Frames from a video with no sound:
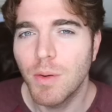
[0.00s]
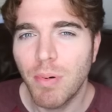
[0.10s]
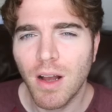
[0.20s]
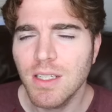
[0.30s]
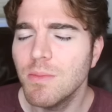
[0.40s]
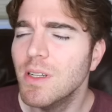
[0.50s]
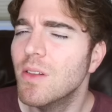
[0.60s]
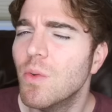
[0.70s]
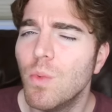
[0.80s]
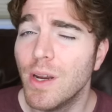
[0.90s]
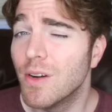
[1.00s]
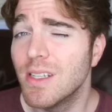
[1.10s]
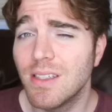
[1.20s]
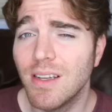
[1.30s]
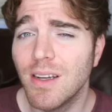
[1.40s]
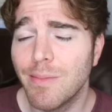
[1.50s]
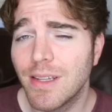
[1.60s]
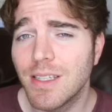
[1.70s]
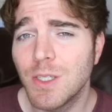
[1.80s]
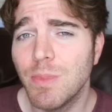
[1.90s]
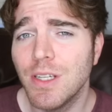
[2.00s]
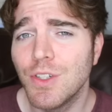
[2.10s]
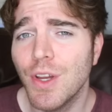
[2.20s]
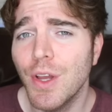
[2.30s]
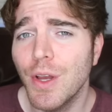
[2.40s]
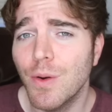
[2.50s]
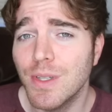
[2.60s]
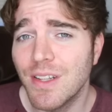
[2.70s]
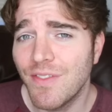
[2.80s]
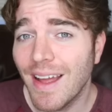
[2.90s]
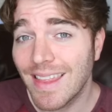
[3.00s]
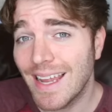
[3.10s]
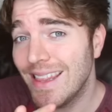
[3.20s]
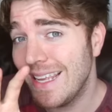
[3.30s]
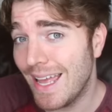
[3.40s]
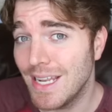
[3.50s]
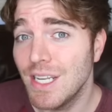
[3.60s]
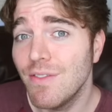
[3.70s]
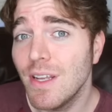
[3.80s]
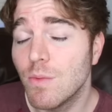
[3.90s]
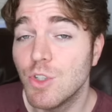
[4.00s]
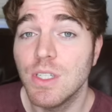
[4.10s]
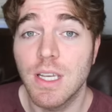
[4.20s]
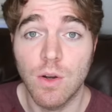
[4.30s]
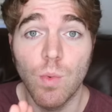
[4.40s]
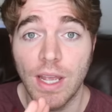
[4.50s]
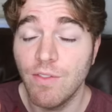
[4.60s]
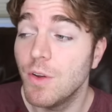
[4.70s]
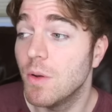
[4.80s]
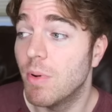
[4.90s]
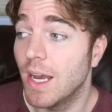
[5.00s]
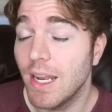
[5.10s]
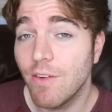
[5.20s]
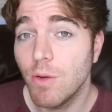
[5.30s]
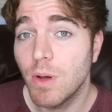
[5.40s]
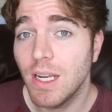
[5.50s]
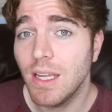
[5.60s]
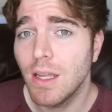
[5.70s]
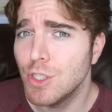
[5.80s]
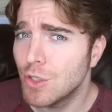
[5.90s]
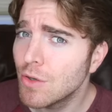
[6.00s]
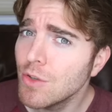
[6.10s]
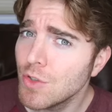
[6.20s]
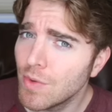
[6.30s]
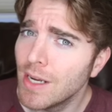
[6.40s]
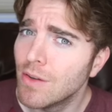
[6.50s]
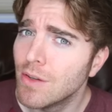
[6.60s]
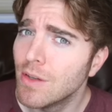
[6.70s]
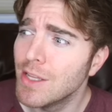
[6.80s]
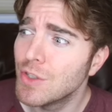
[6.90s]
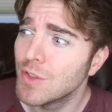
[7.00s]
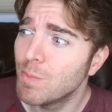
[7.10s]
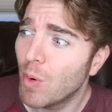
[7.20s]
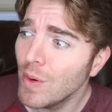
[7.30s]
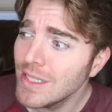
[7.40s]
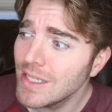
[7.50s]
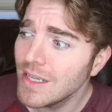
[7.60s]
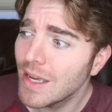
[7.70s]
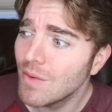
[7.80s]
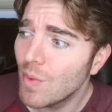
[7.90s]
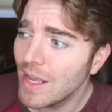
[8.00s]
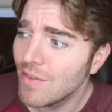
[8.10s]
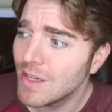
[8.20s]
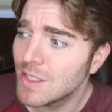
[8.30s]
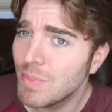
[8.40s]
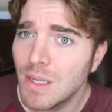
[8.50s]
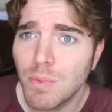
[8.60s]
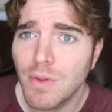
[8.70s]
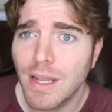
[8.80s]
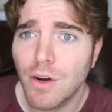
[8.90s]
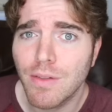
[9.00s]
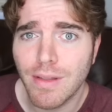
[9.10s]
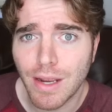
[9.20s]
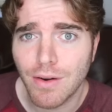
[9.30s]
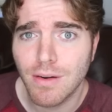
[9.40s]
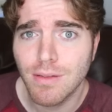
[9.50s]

But possibly the weirdest thing about this speech was the fact that at the end of it, when she's like waving goodbye to everybody, she turns around and starts pointing and waving to people that aren't there.